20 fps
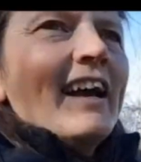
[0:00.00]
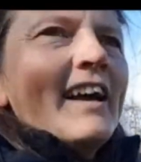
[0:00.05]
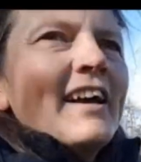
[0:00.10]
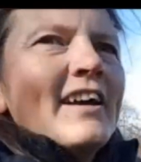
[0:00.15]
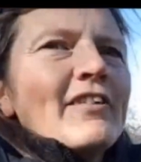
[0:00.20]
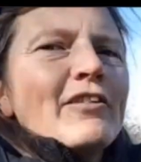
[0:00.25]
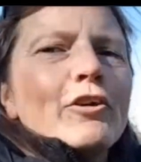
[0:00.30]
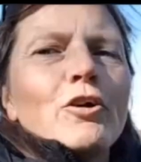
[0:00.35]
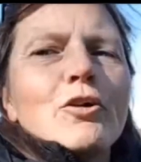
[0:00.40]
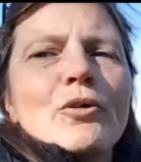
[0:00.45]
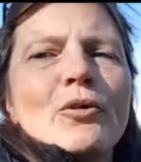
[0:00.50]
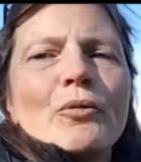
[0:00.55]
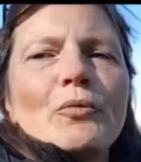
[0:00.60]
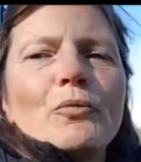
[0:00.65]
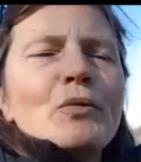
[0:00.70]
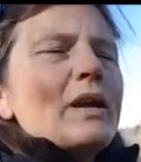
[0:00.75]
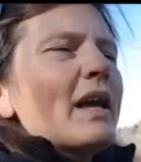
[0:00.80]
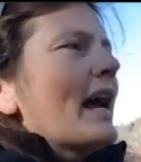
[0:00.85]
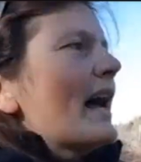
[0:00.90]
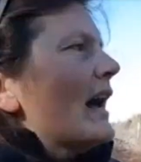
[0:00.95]
So
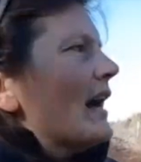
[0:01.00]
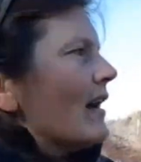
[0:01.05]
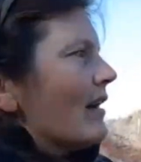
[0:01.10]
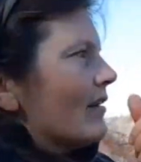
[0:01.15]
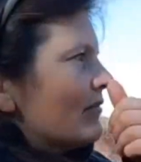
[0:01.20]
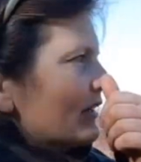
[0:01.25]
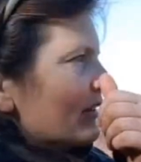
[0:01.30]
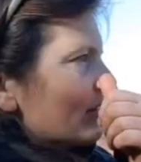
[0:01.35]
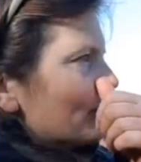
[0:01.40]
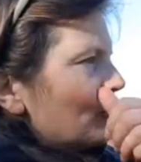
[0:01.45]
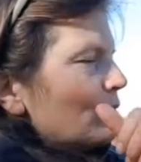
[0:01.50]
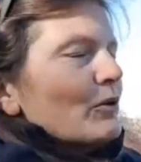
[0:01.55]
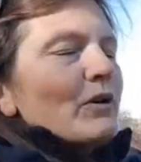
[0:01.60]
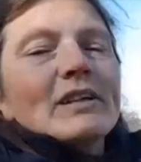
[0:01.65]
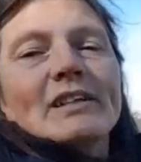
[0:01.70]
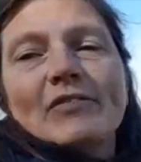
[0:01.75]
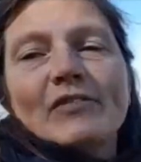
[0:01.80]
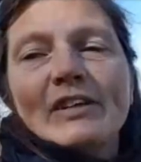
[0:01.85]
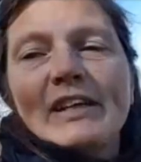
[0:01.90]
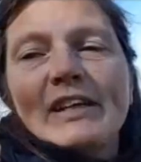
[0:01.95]
we have explored
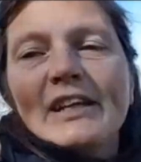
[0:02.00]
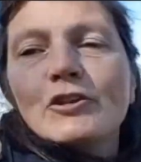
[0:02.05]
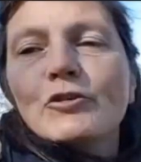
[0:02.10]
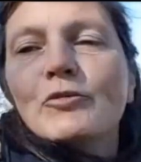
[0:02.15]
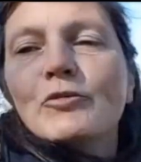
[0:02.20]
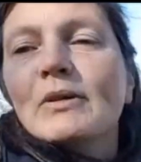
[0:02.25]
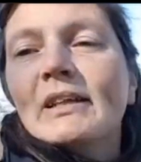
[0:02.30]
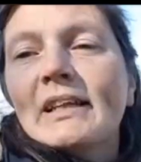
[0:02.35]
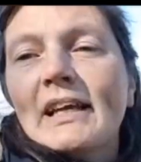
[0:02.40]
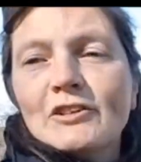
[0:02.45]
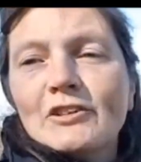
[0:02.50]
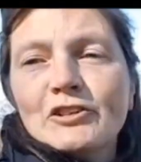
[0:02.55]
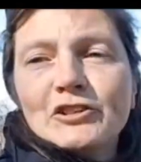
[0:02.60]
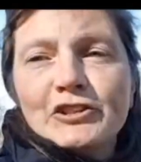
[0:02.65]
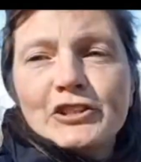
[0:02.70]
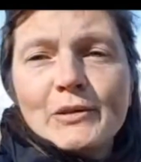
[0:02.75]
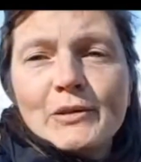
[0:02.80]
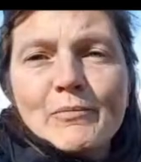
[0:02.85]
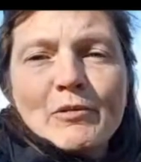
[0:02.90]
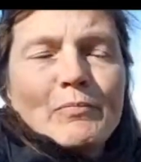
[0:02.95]
different
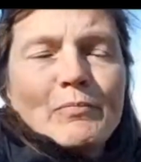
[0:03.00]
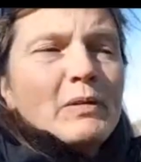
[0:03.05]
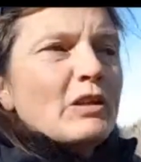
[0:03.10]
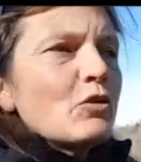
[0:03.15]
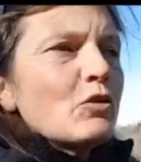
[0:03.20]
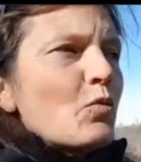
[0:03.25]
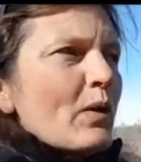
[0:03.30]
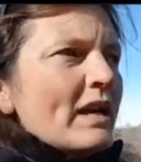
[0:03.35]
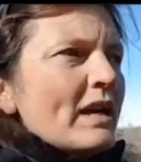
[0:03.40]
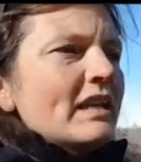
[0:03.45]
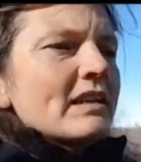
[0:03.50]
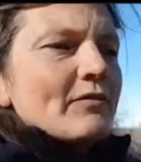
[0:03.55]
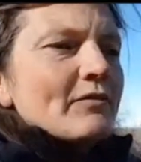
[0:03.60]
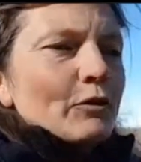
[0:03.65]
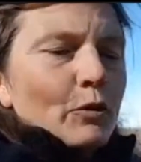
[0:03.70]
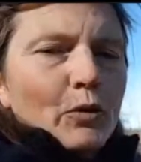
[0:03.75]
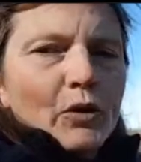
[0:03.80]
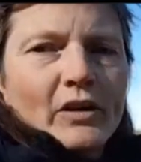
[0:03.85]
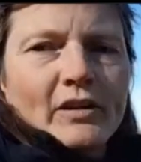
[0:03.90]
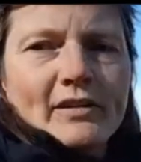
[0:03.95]
interrelationships between different
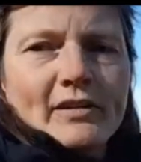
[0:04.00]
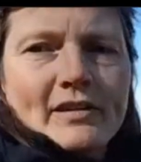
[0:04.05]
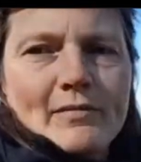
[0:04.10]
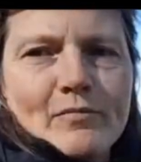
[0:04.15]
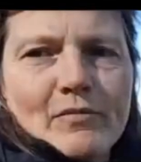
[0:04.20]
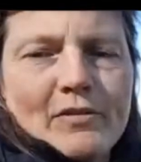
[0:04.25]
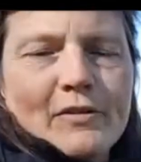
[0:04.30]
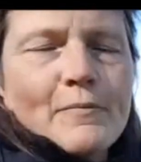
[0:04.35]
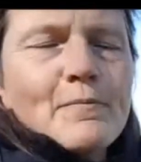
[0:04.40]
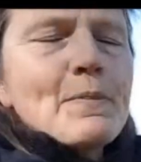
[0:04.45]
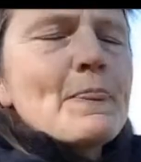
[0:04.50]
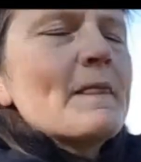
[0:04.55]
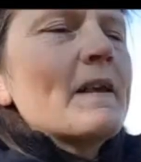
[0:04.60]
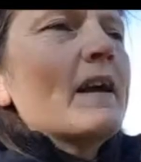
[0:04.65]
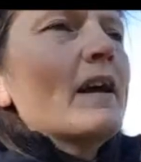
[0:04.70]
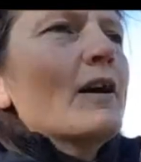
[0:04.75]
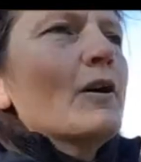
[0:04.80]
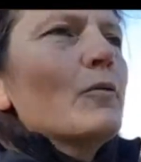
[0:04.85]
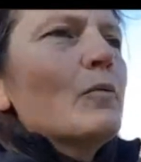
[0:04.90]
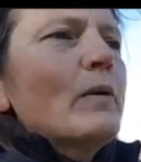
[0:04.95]
organisms.
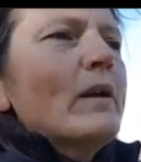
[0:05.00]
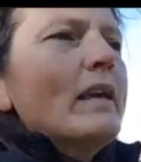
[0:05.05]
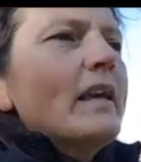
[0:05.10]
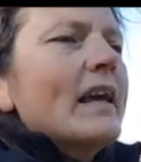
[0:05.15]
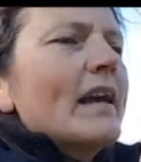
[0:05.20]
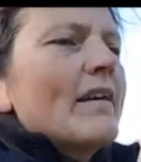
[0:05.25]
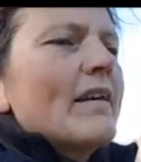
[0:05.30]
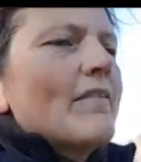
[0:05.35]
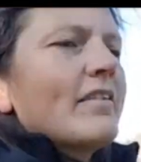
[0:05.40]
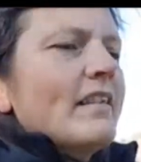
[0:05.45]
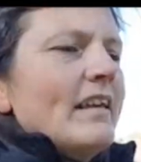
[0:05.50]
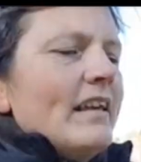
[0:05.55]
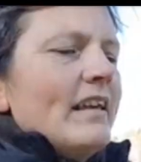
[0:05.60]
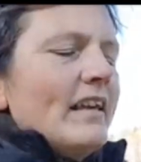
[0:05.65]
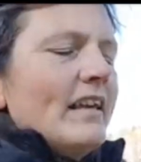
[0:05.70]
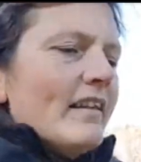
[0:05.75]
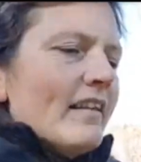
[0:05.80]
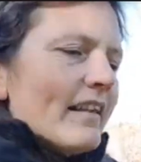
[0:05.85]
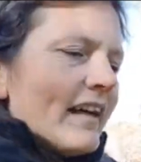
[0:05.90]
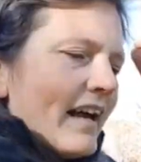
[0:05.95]
We have
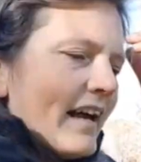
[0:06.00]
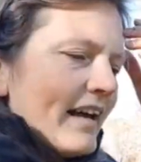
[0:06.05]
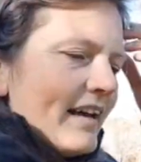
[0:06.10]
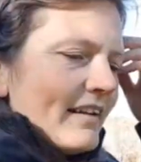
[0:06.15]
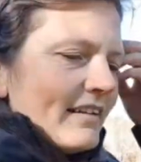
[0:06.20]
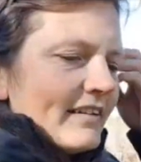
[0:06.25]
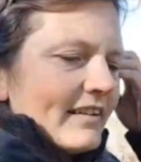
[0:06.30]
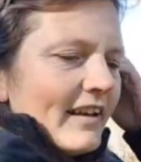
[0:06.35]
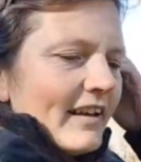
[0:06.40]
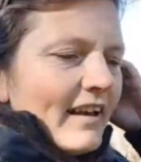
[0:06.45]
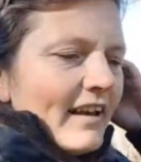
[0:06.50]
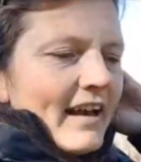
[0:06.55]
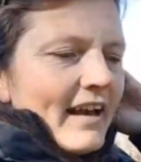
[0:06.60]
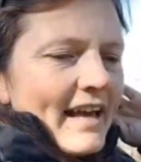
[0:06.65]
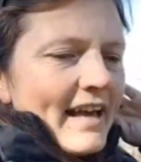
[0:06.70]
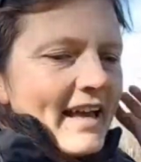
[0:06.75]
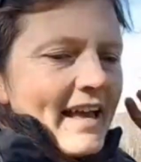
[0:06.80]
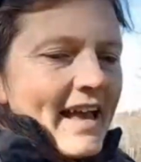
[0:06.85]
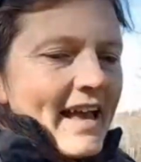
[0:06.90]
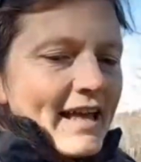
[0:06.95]
seen that
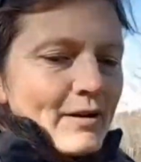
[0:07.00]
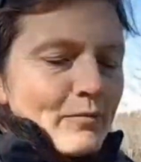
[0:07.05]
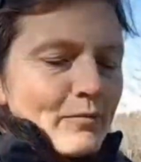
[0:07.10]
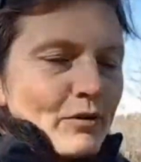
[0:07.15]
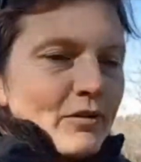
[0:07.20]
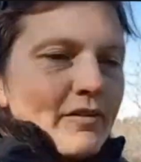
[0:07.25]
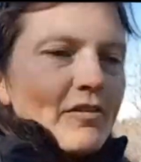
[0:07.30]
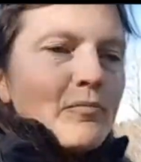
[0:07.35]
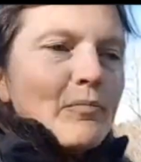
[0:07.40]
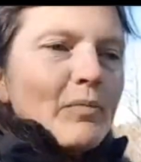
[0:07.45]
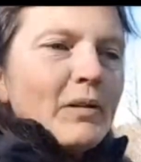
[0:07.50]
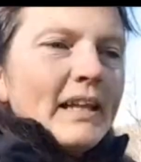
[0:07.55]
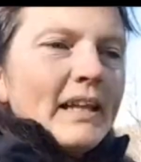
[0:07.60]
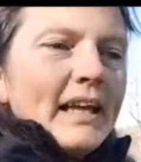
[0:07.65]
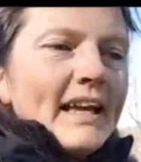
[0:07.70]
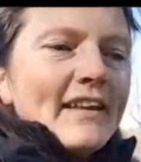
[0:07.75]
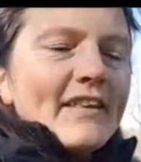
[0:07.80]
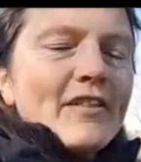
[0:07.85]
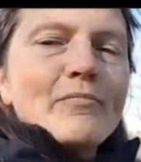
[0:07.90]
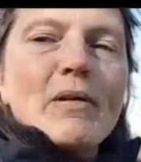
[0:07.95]
animals and
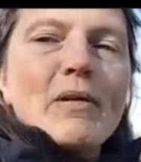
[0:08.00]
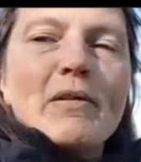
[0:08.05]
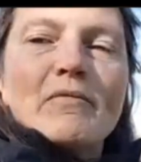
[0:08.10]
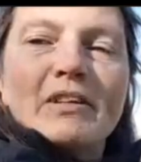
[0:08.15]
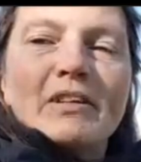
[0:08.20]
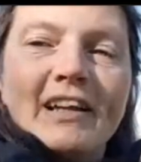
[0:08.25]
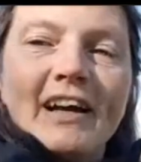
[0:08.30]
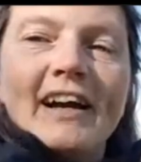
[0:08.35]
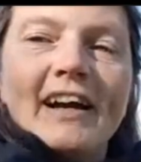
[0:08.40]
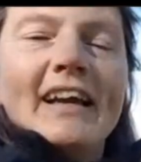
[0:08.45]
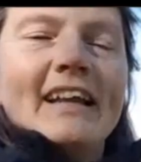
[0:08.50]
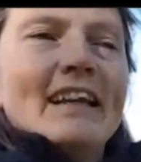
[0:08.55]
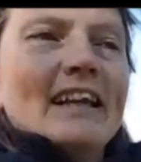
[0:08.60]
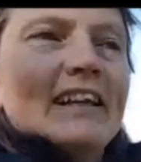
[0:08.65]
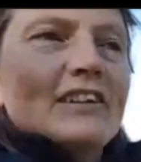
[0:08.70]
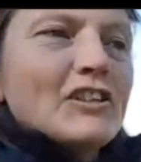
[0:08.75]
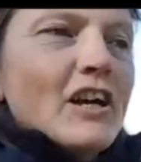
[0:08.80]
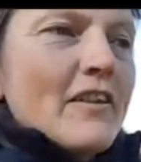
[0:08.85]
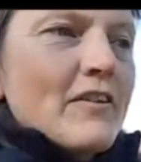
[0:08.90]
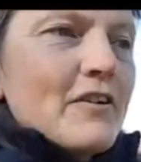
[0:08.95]
plants might rely on
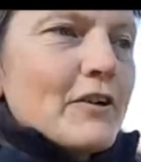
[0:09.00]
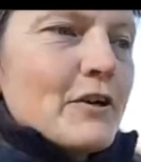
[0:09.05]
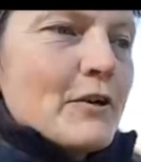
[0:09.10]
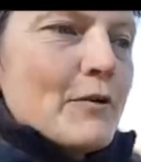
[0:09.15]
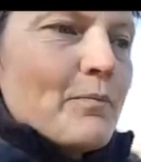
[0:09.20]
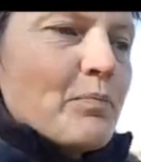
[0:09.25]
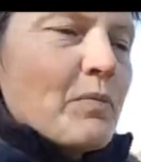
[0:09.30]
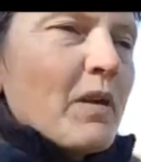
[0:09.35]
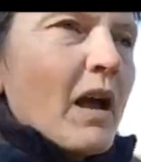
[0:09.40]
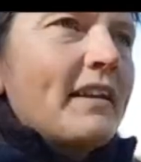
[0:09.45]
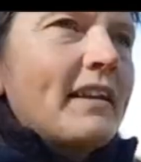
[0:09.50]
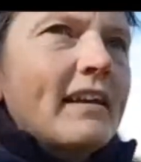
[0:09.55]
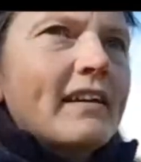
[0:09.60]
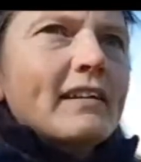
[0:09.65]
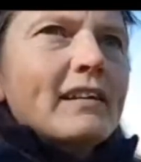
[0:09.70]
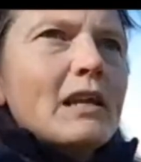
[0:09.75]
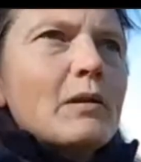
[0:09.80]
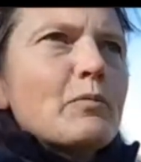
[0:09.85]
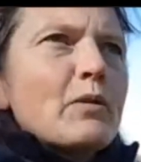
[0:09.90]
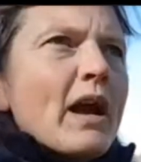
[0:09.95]
each other. I take a
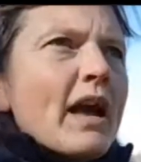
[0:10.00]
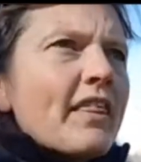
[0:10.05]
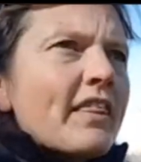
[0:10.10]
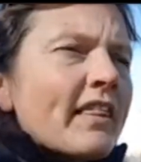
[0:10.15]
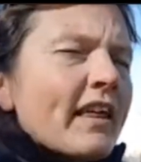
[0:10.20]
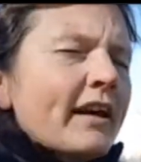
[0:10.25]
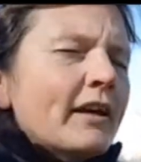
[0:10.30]
deep breath.